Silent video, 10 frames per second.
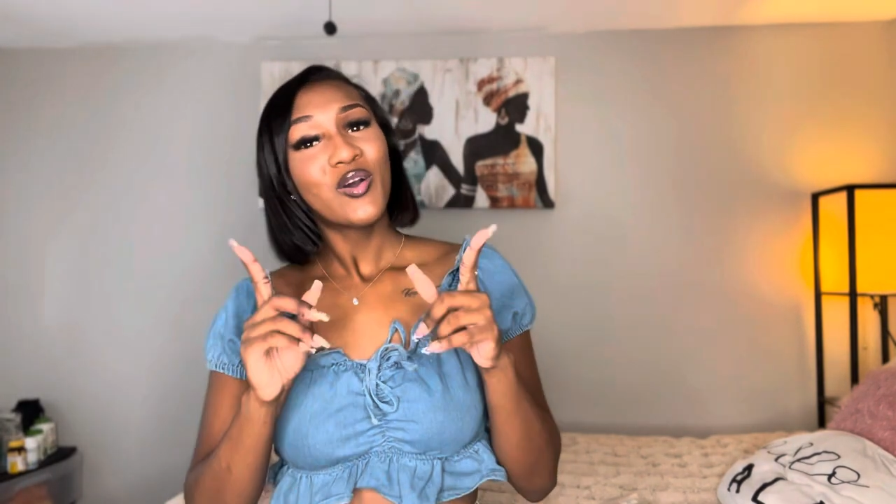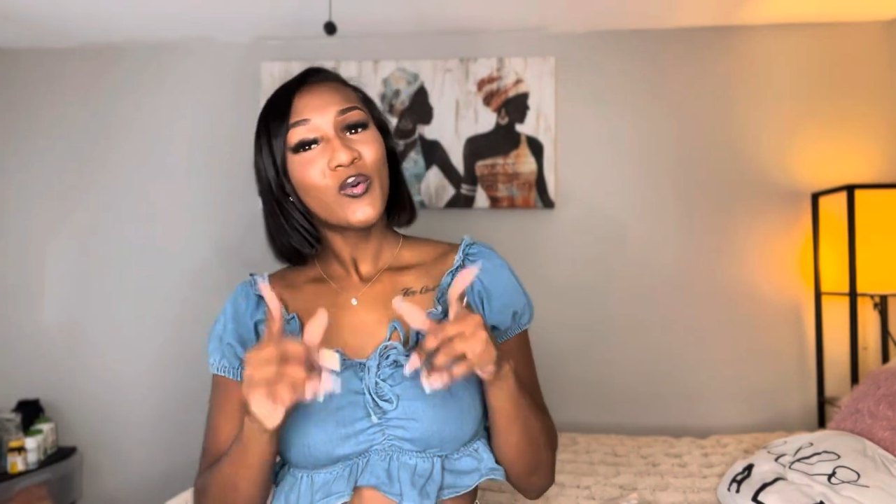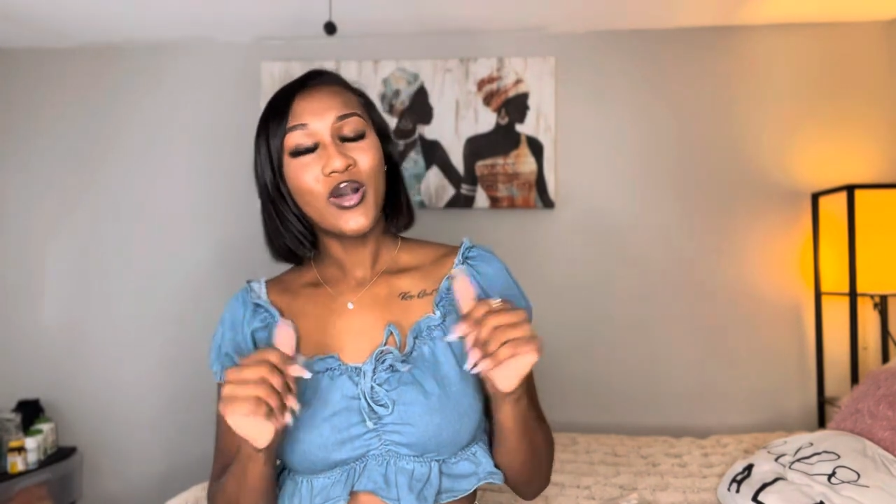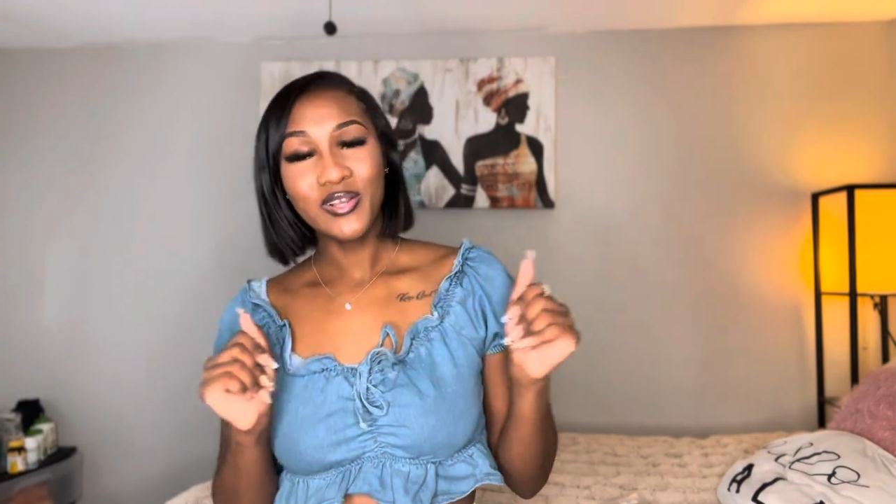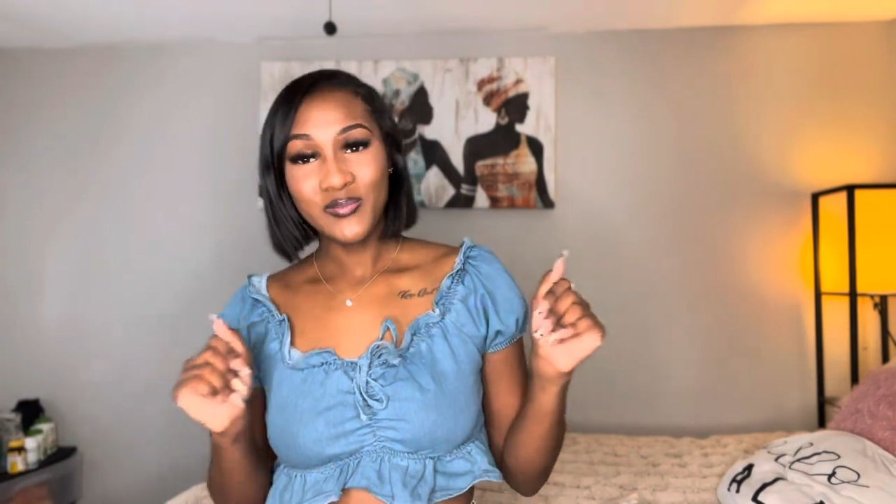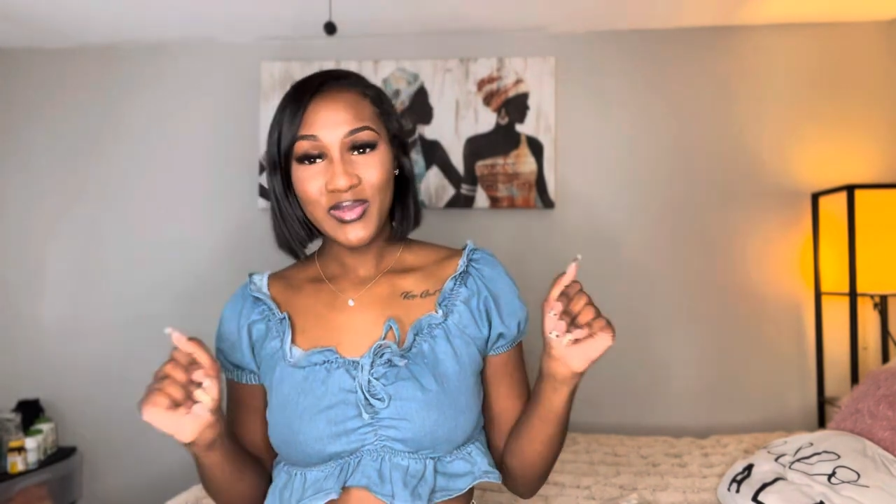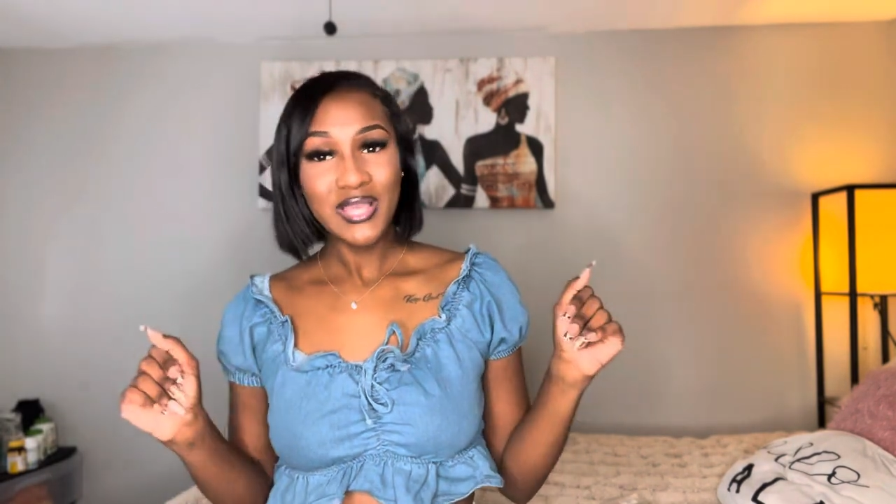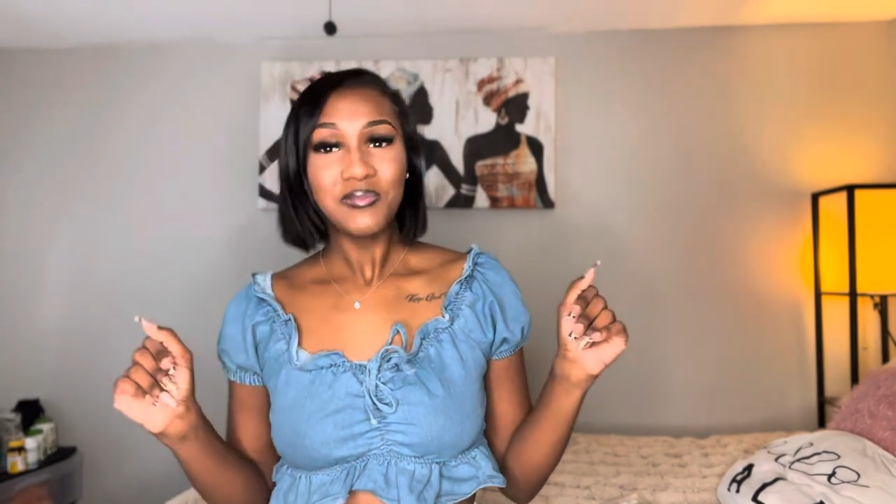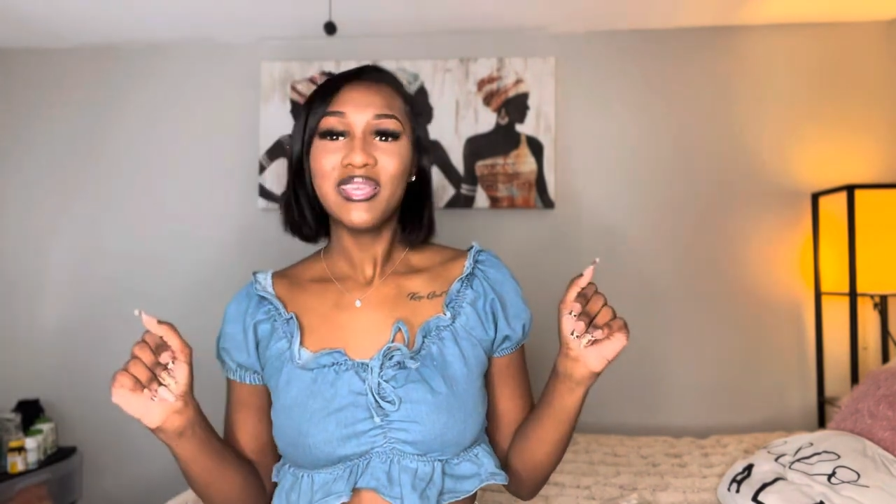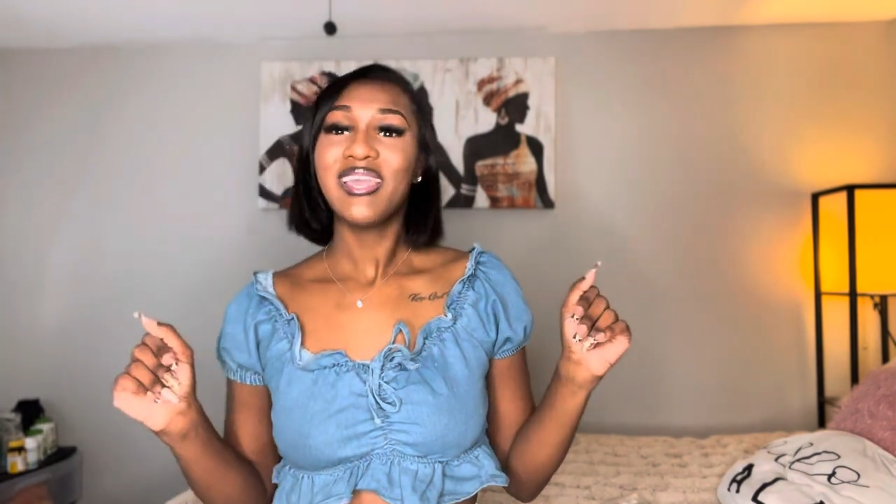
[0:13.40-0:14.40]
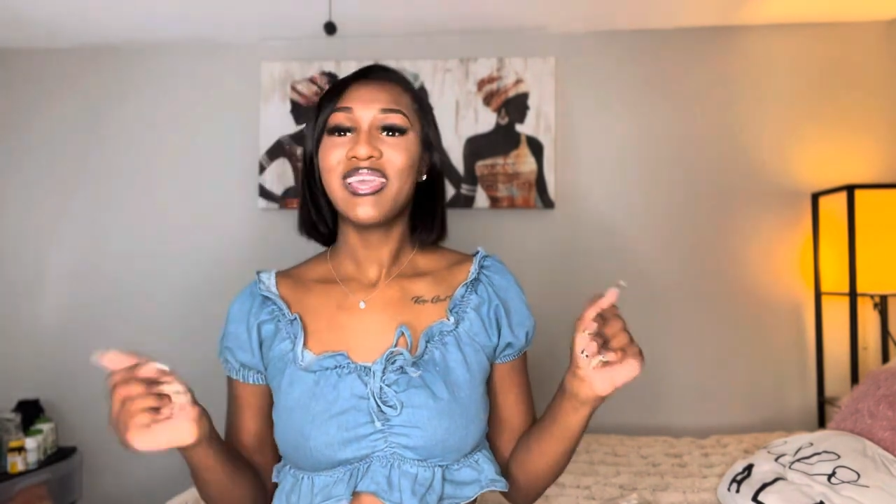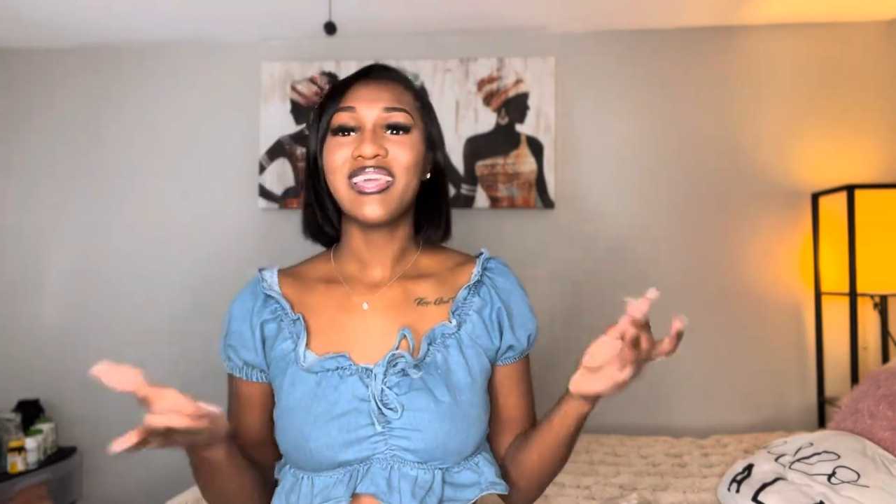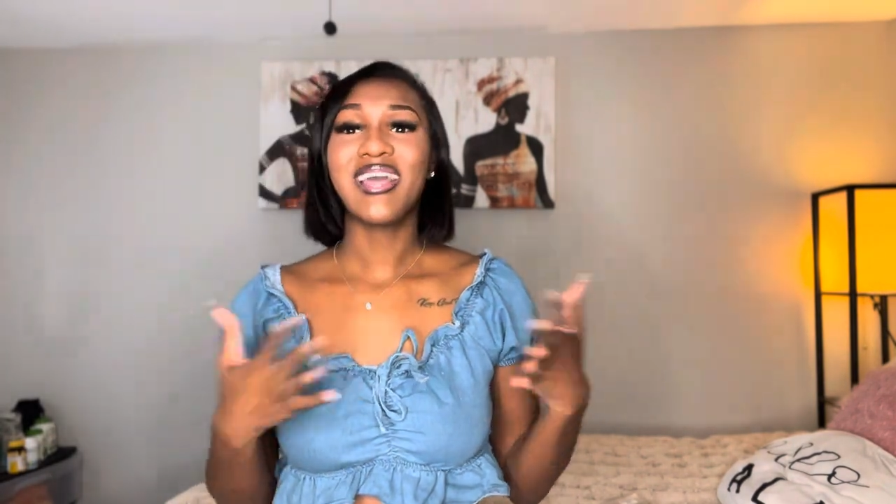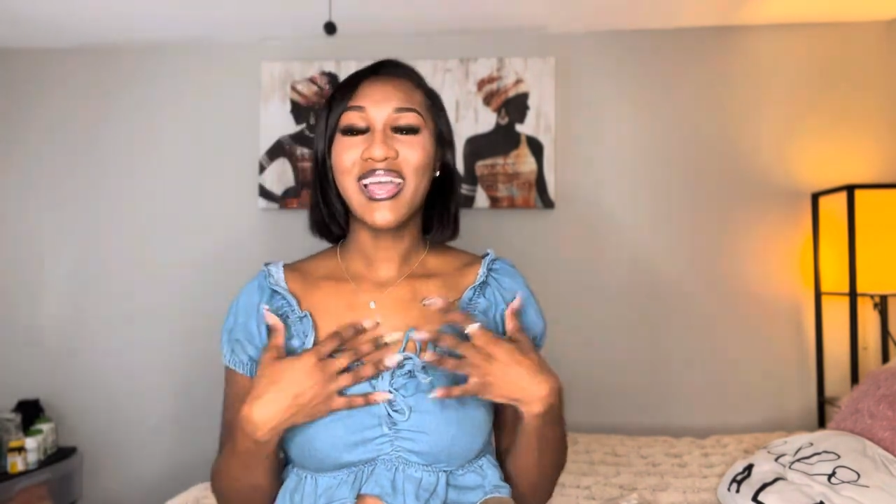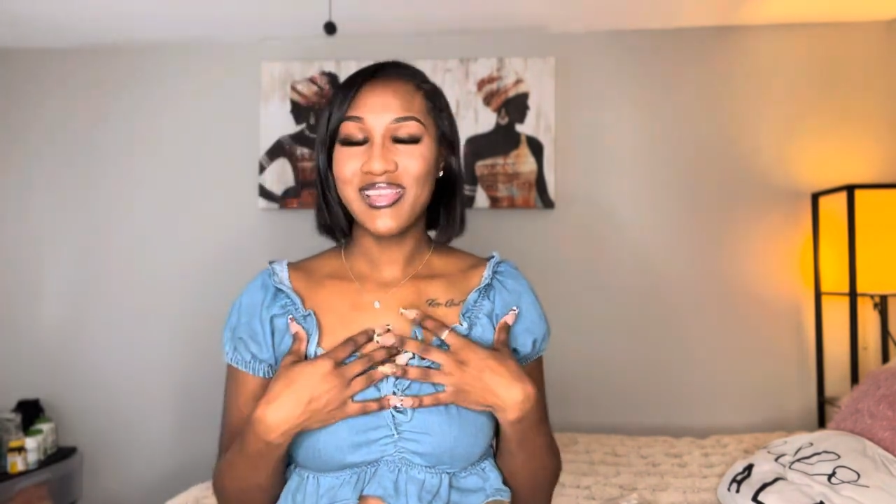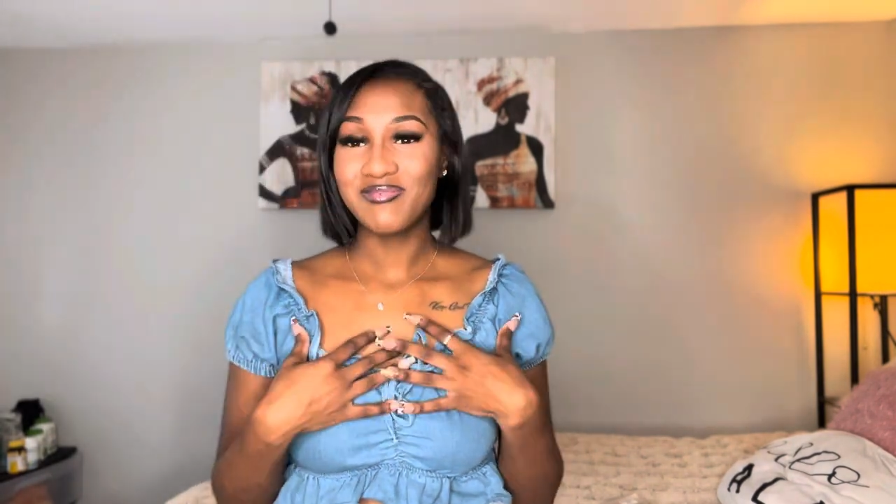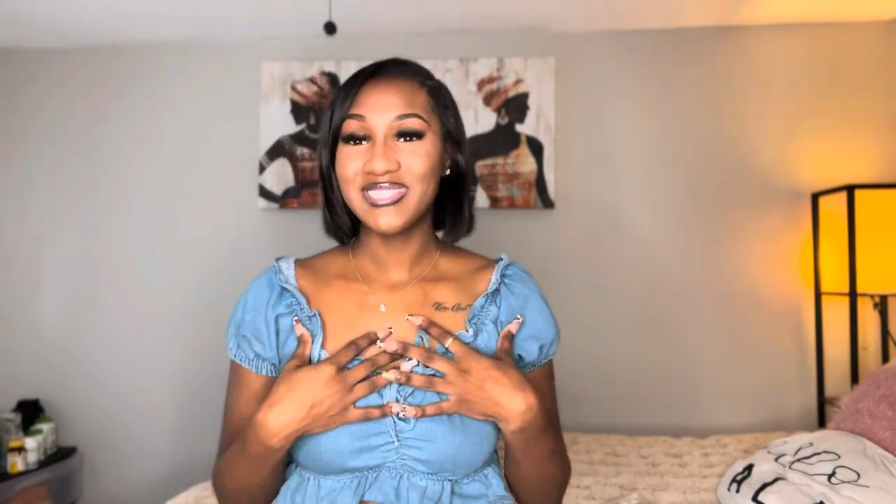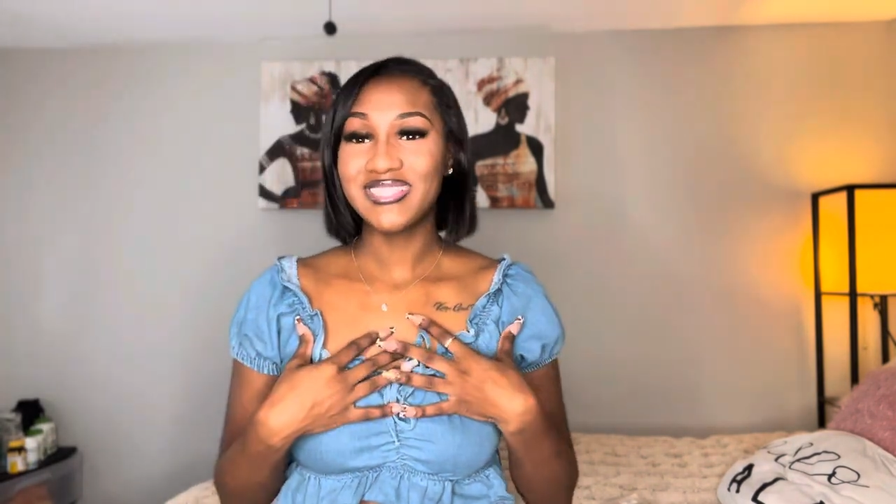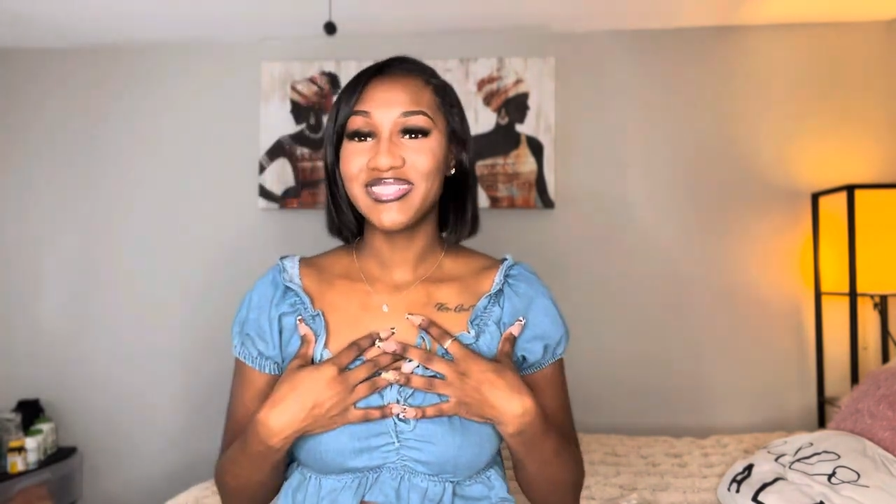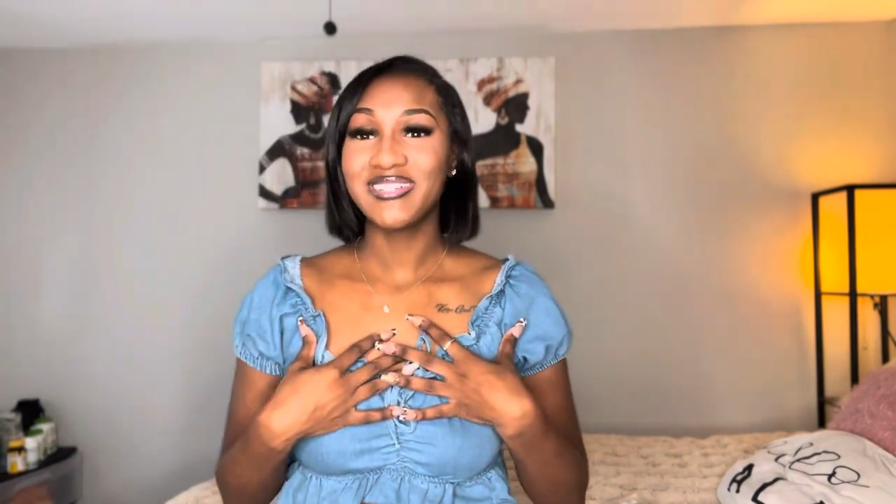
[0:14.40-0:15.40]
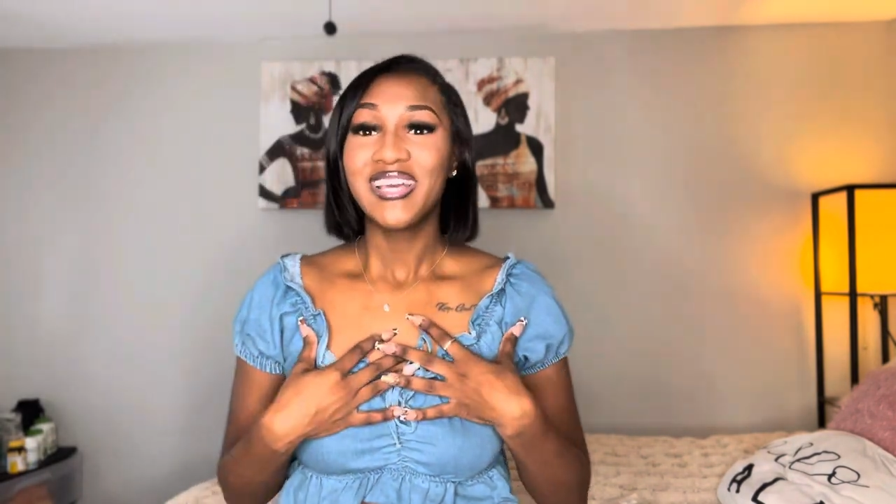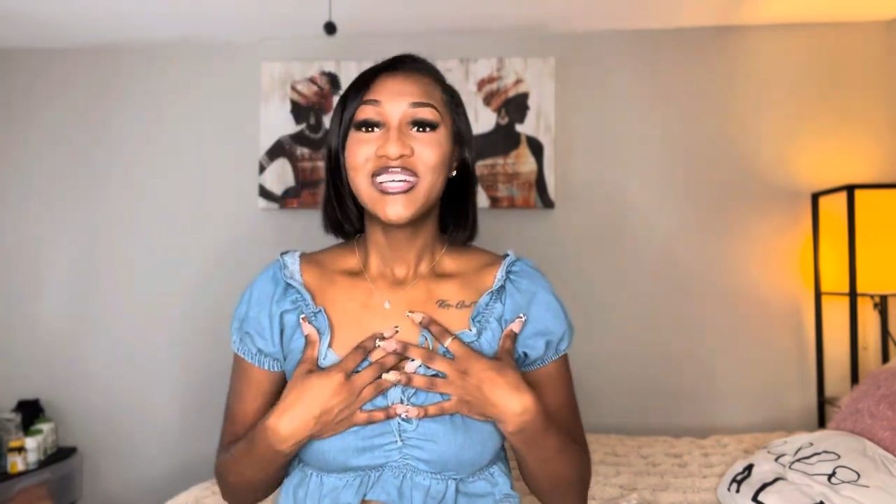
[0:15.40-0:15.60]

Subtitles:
welcome back, big head. I miss you.